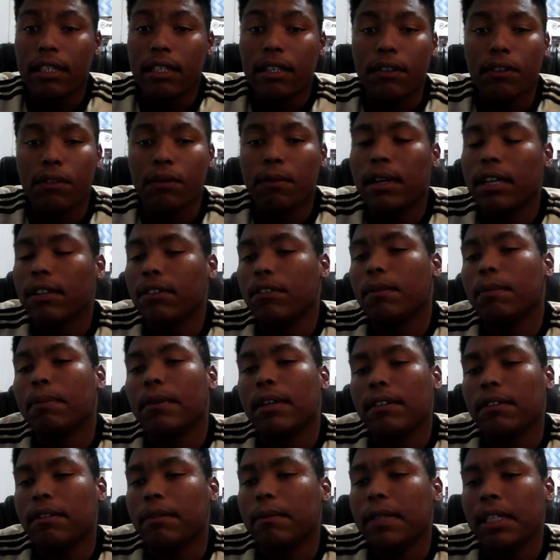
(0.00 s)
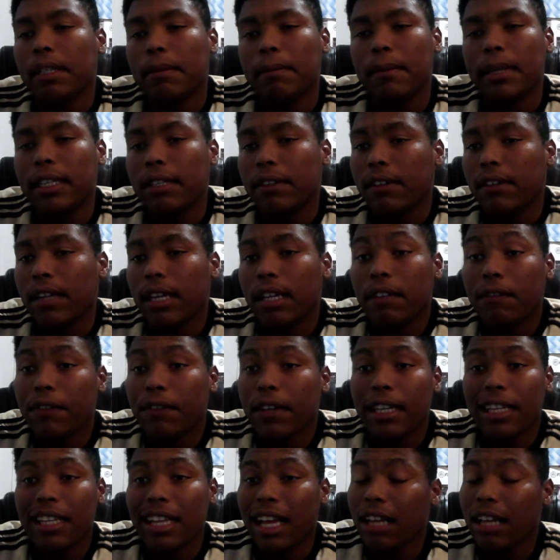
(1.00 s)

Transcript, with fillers: this is why it's depressing being a Man United fan.